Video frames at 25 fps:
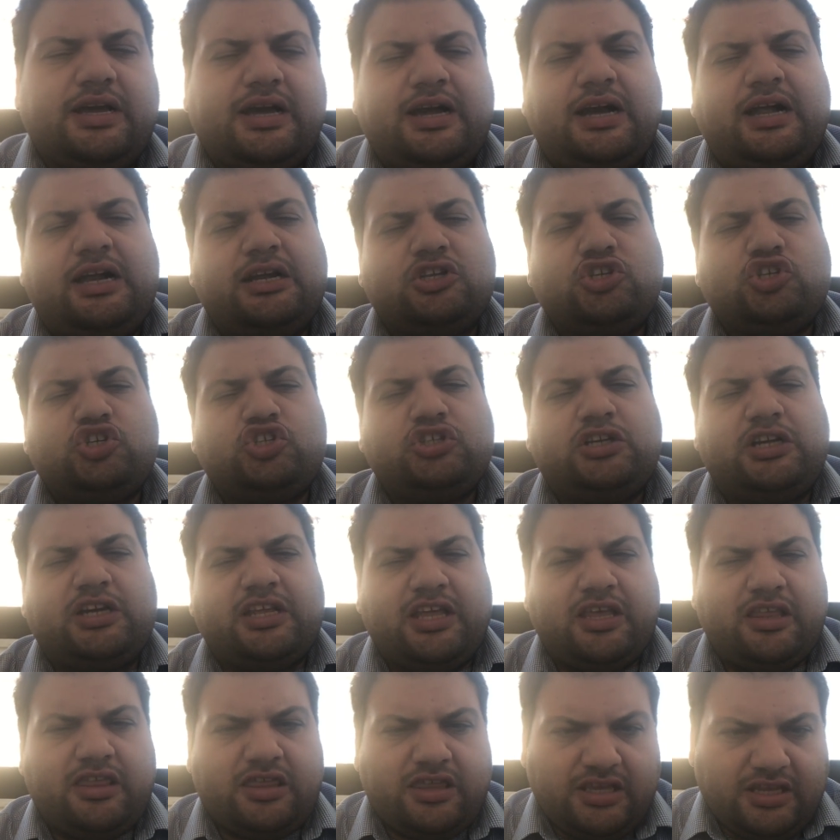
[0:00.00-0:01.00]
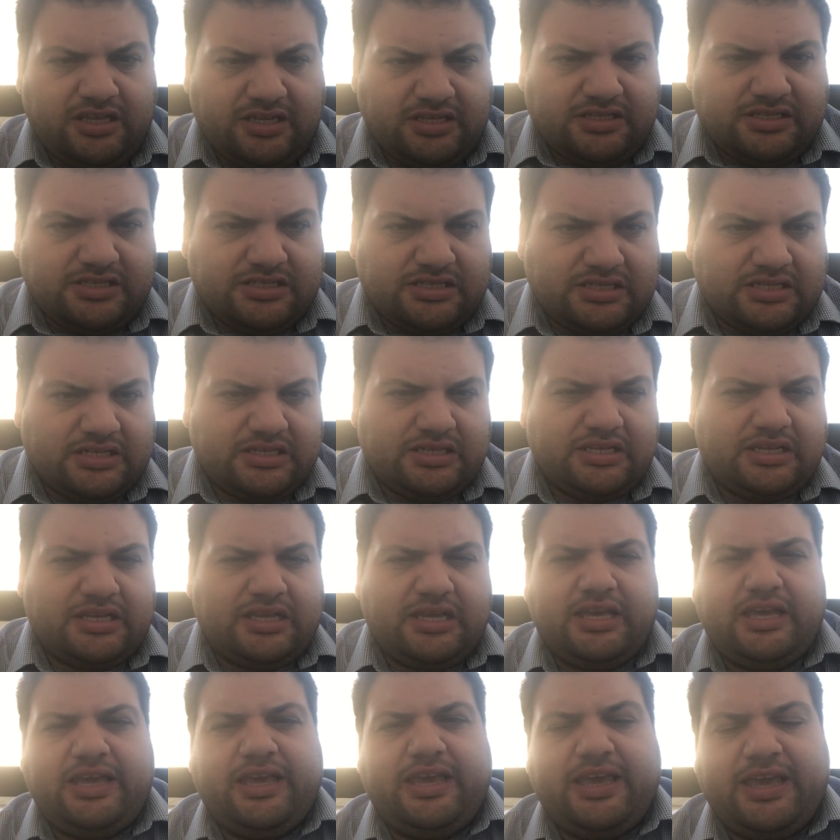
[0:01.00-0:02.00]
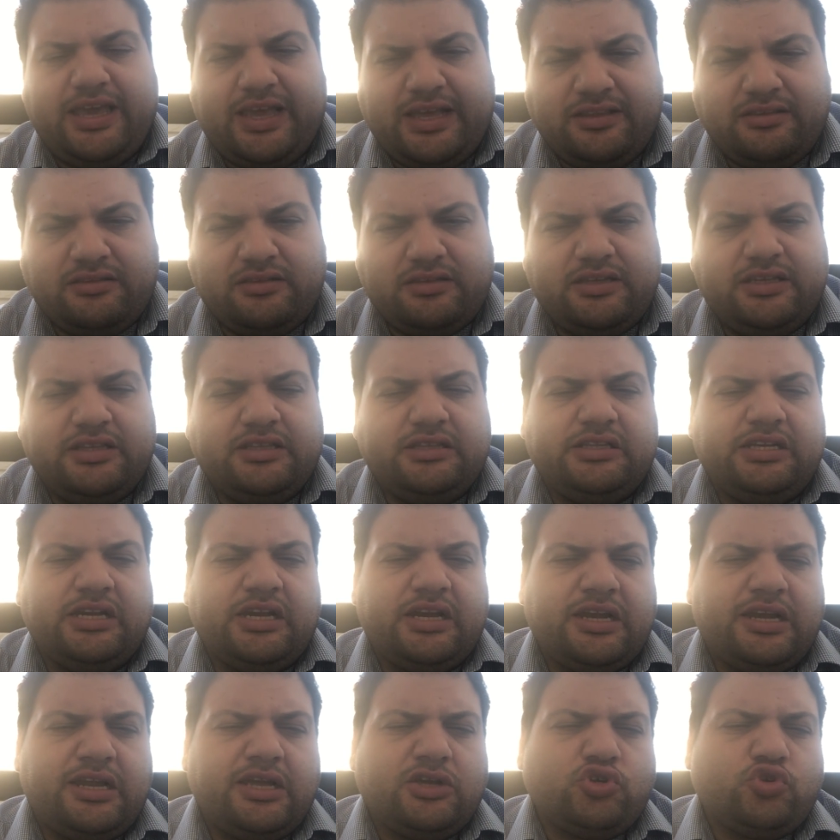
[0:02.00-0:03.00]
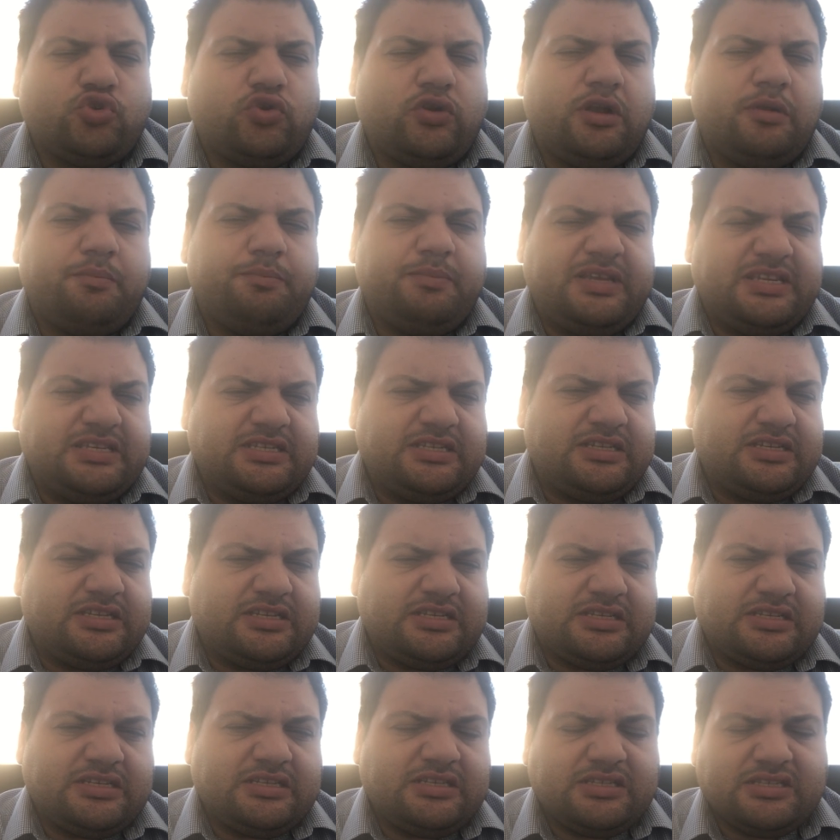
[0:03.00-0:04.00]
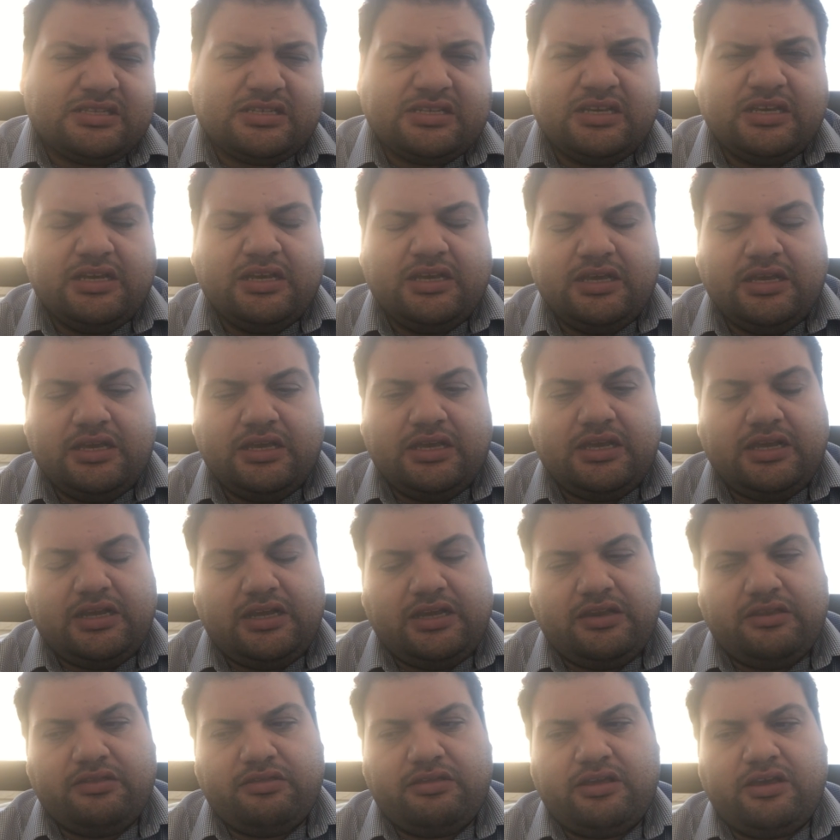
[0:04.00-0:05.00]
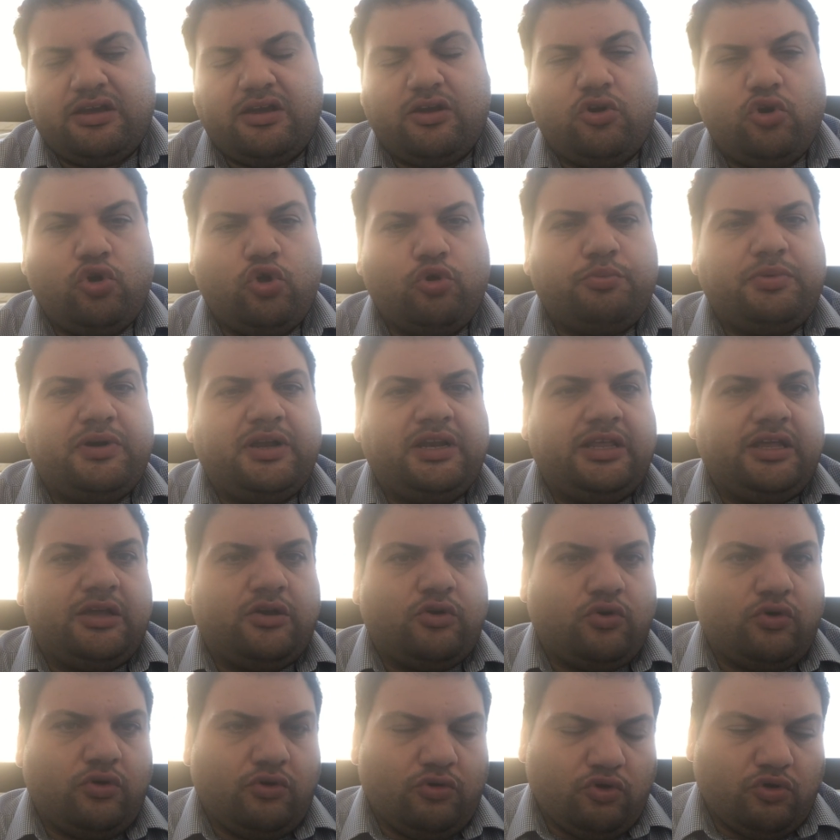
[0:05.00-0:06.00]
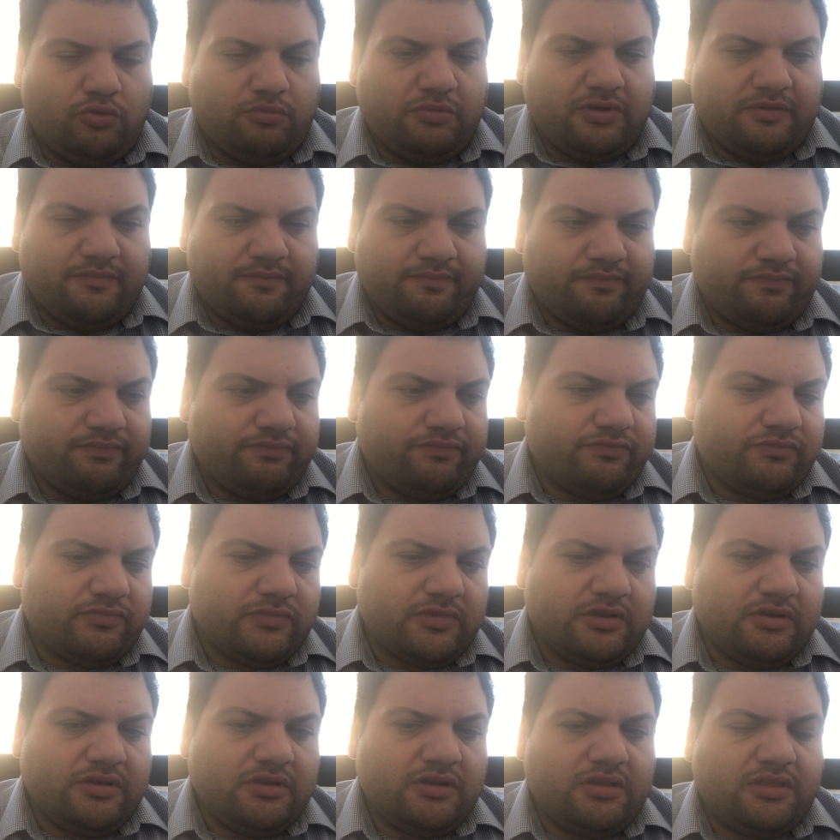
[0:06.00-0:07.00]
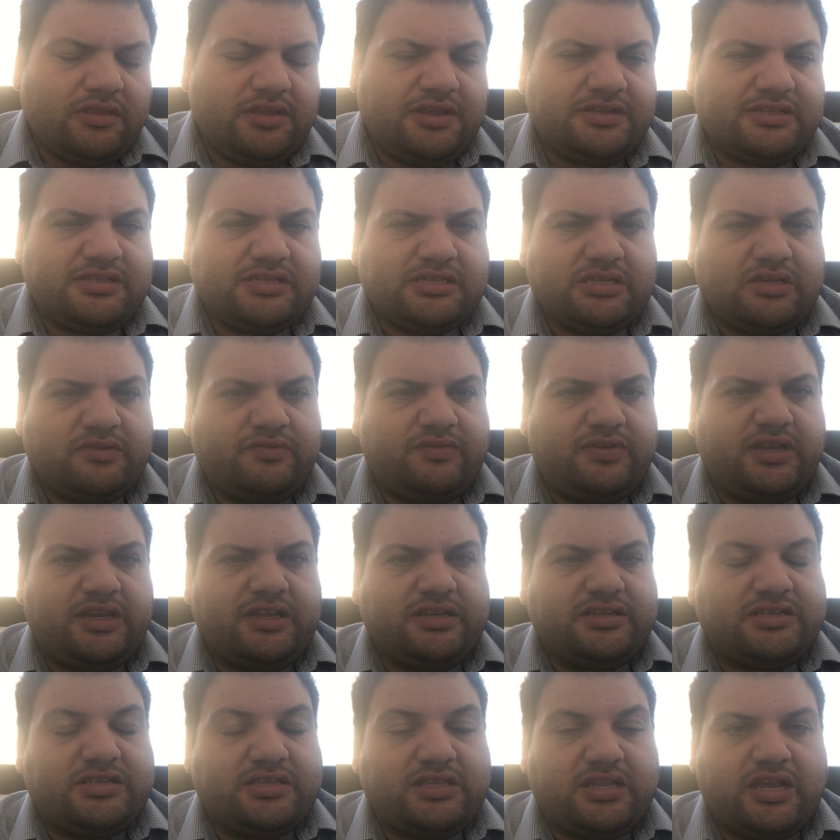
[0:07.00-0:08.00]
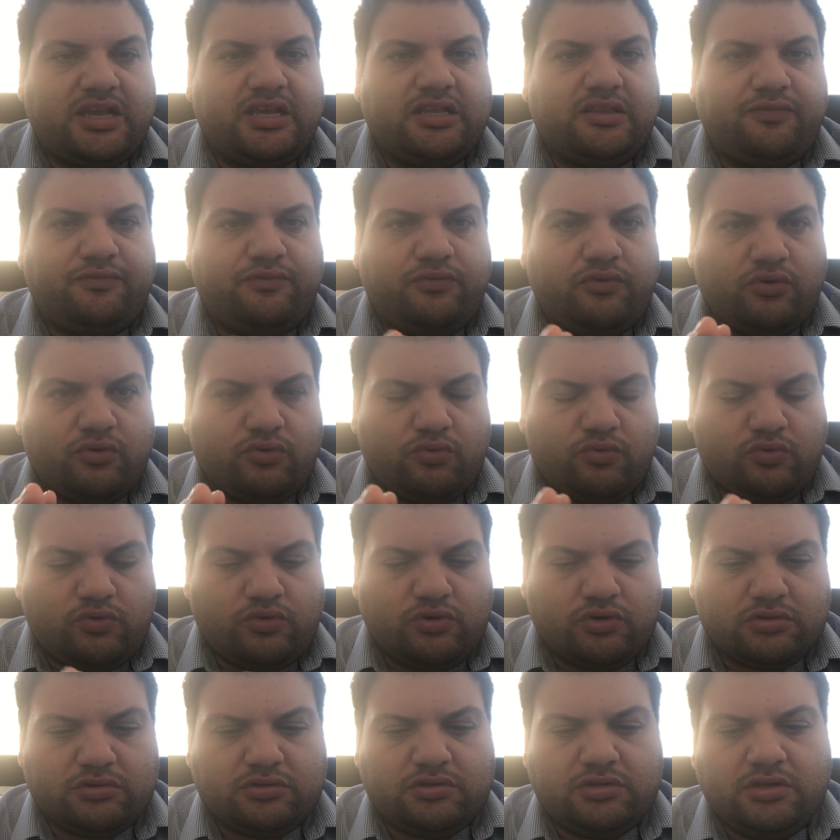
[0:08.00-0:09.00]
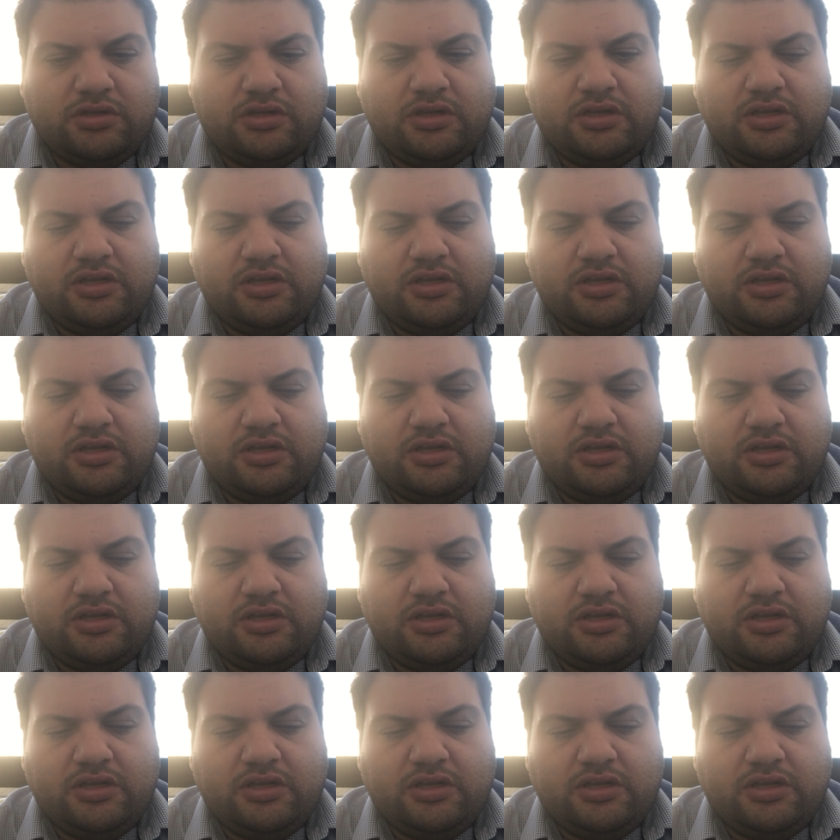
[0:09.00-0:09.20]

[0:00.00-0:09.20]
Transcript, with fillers: culture ethics and international businesses in the global economy. This is a very straightforward